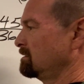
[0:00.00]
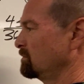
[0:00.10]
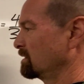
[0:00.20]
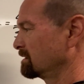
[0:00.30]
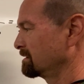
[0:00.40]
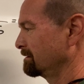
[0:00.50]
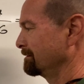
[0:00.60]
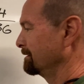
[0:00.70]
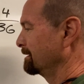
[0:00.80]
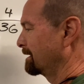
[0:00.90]
because they
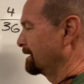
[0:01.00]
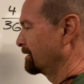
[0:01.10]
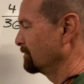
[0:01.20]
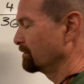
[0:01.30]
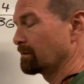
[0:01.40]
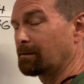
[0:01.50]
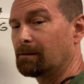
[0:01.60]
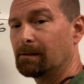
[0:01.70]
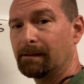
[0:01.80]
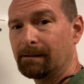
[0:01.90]
really got to go
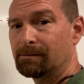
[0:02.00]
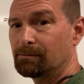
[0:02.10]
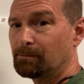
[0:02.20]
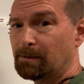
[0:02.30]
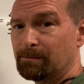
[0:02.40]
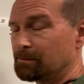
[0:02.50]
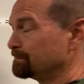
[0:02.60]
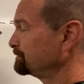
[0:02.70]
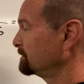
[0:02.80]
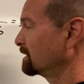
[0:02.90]
vertical on this one, people.
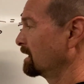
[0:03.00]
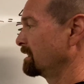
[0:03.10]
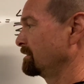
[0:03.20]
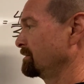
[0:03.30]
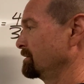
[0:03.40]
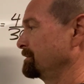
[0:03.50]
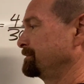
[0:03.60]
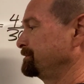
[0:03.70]
You got to do it.